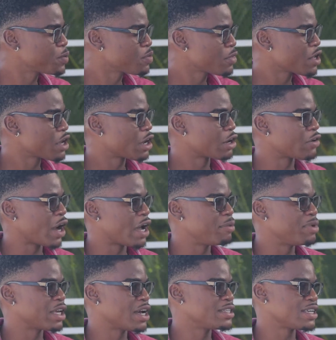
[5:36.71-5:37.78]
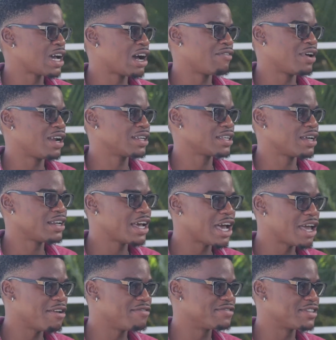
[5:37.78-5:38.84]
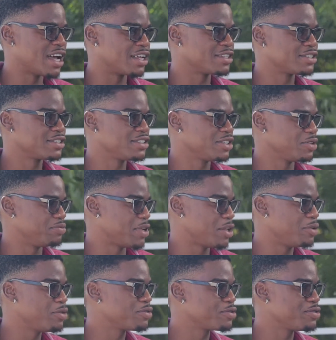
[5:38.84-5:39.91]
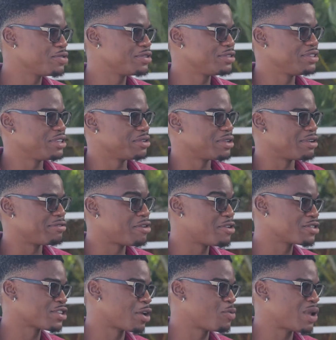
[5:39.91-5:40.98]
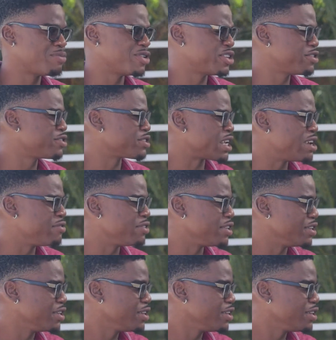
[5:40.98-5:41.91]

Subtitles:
Right, because you have a lot of knives that, they look good, they function well, but they're just heavy.